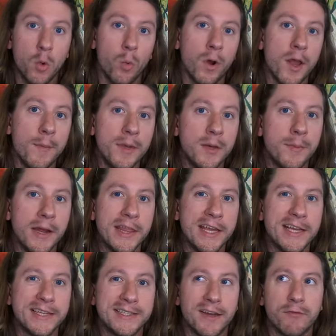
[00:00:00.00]
What I mean by
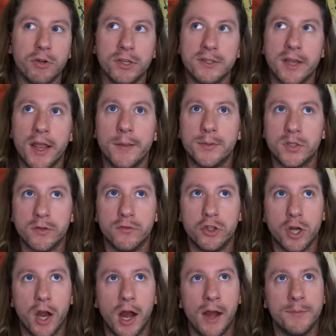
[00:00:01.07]
this, several types of
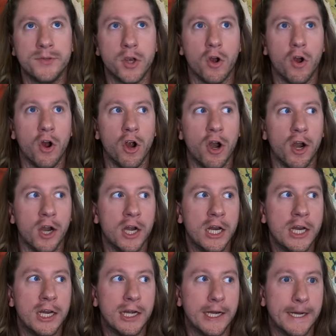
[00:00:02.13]
jobs are
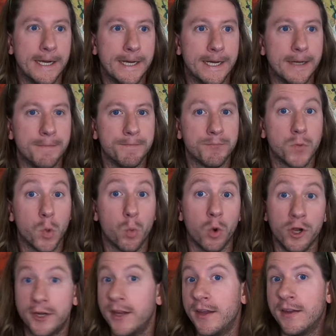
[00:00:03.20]

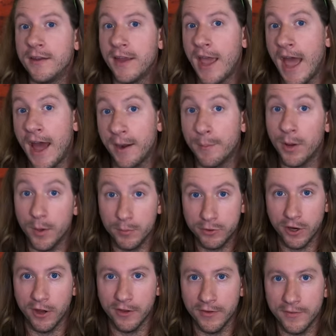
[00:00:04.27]
working at a pub
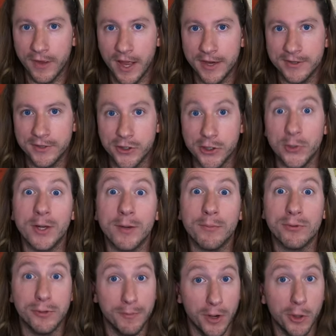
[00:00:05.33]
crawl event or doing
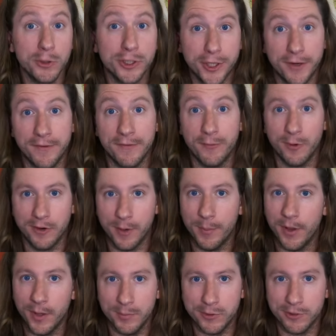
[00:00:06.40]
promotion for a
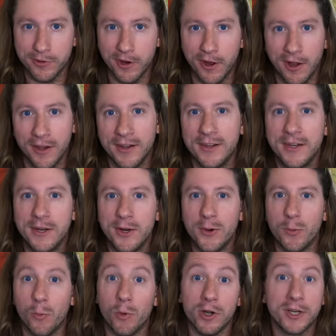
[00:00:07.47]
pub crawl,
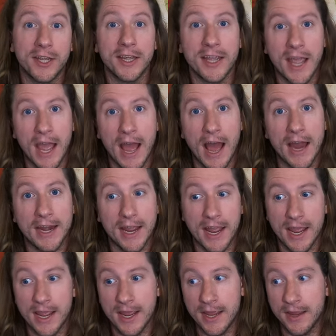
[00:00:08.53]
working at
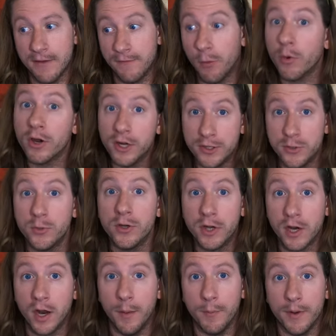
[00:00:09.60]
a for a
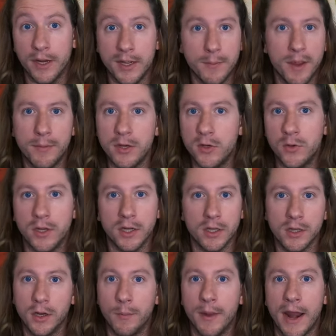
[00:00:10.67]
tour company, maybe doing a
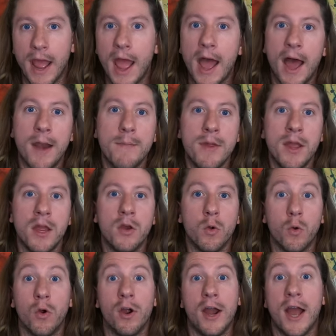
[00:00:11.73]
little bit of
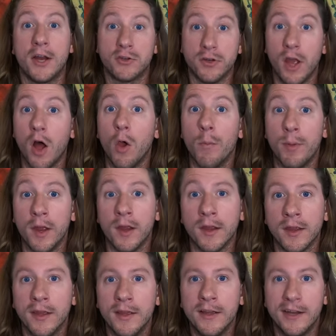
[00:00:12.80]
admin or actually
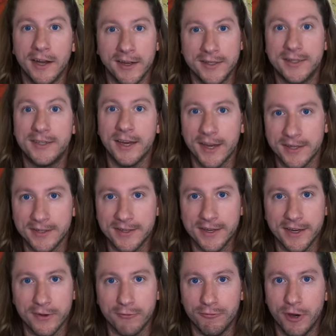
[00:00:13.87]
helping assist
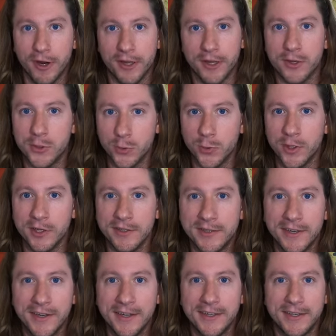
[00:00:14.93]
in running a tours.
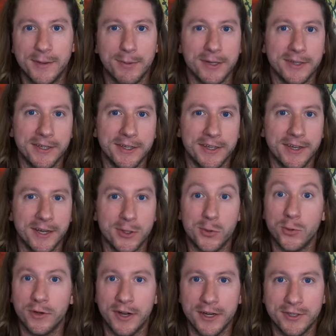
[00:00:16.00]
Typically a
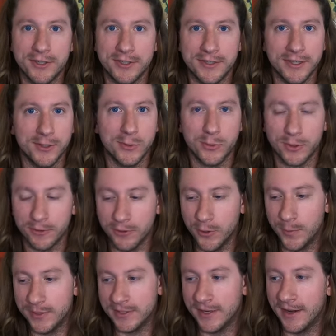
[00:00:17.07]
tour agency, a tour
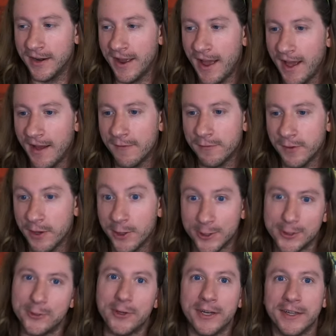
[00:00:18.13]
group is going to have an
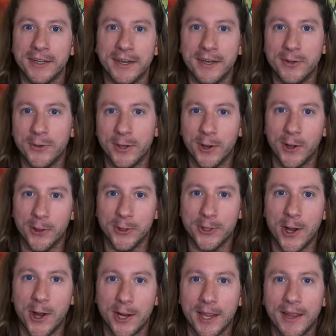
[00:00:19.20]
Australian doing all the
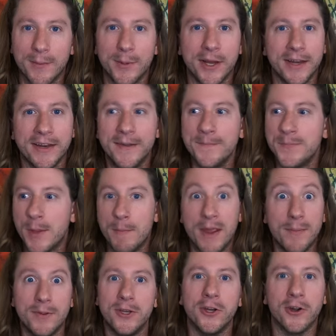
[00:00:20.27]
talking, but
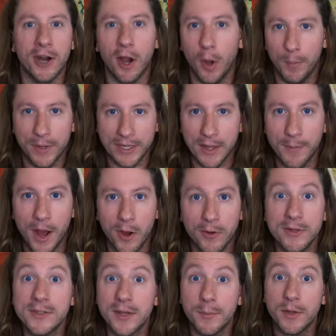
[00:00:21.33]
maybe you're helping them out
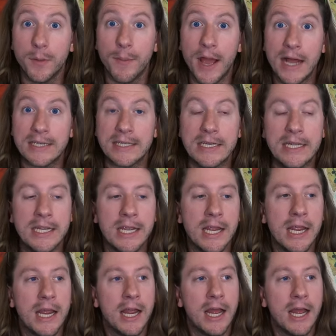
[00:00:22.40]
in some capacity.